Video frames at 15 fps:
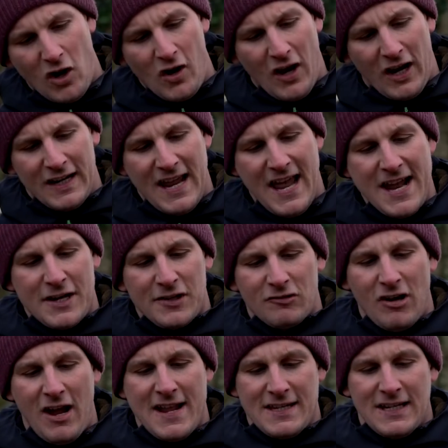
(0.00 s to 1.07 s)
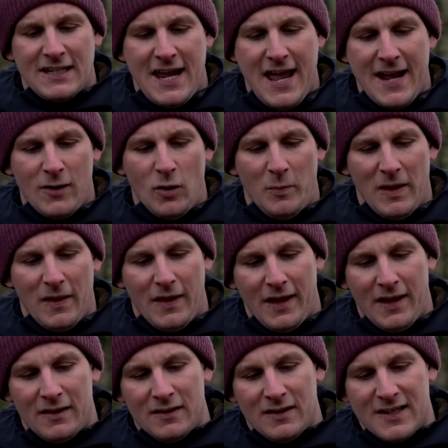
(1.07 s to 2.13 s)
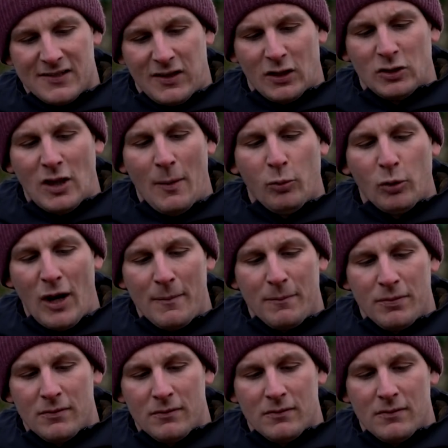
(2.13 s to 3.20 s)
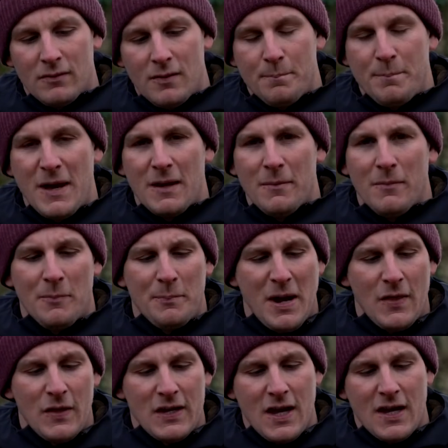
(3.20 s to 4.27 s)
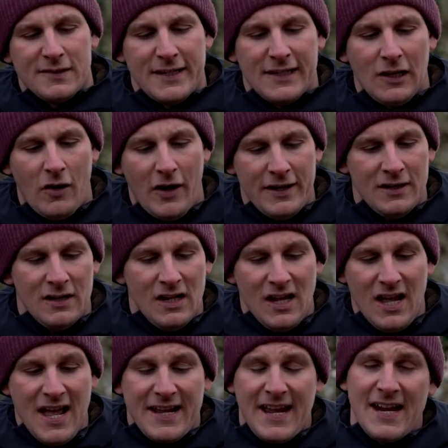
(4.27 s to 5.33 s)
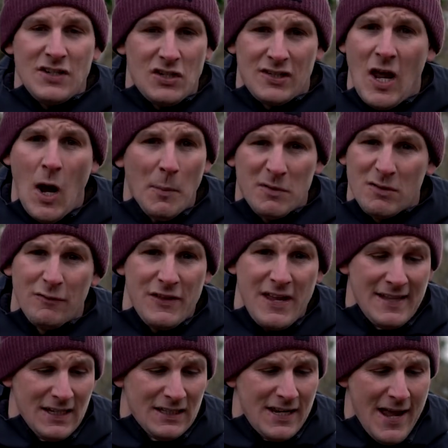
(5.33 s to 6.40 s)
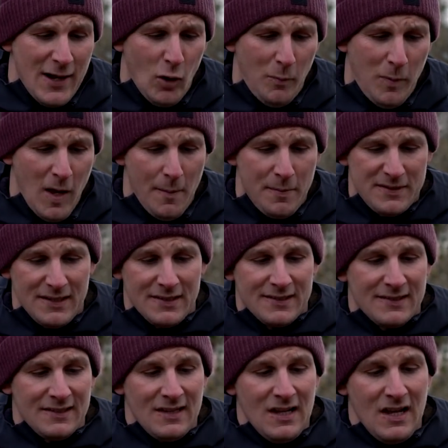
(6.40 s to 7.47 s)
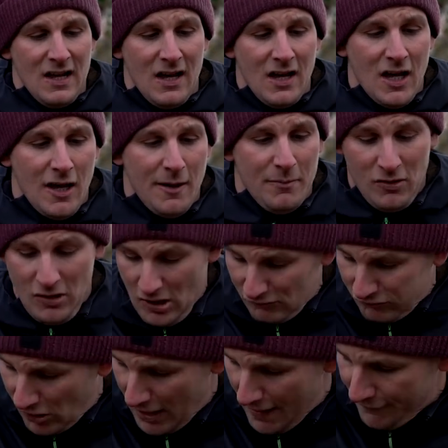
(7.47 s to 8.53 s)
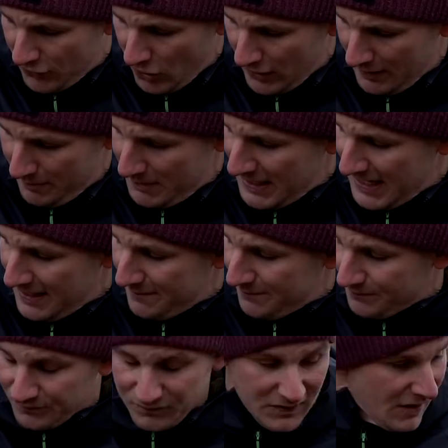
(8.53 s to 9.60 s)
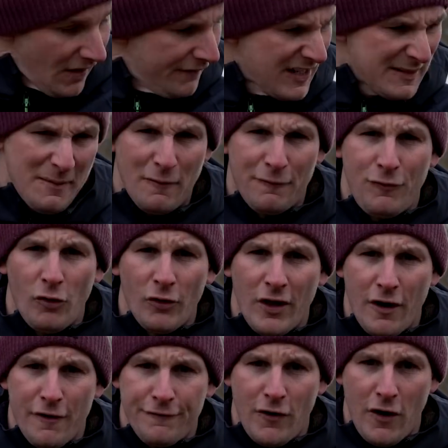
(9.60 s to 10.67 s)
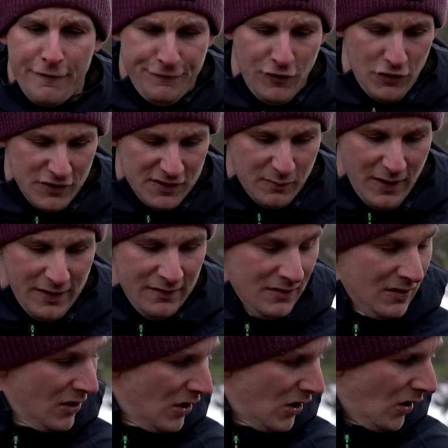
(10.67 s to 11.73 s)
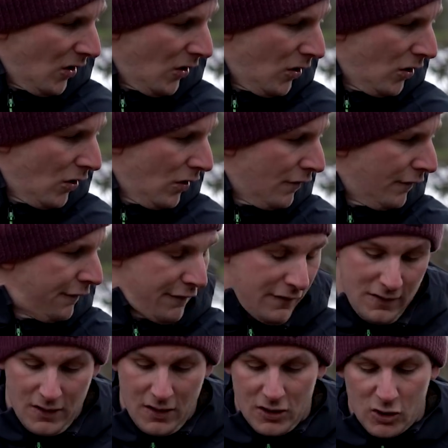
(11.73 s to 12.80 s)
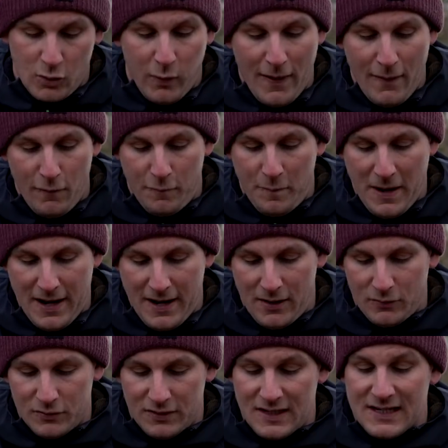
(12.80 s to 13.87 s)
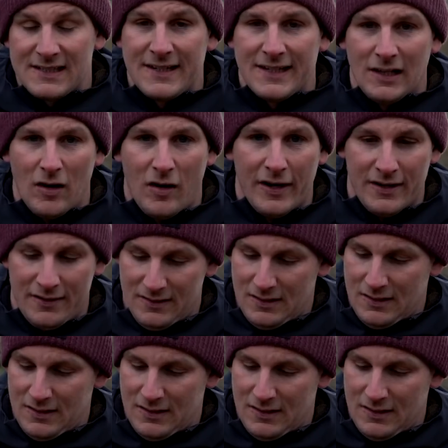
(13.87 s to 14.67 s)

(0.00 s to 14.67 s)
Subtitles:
got like an extra anti-tangle bit there. It's like a doubled up bit of the Zig line. Again, just helps with the anti-tangle purposes. Right, I've got at the minute, it's about 4.5-5 foot this one, of 12 pound Zig line,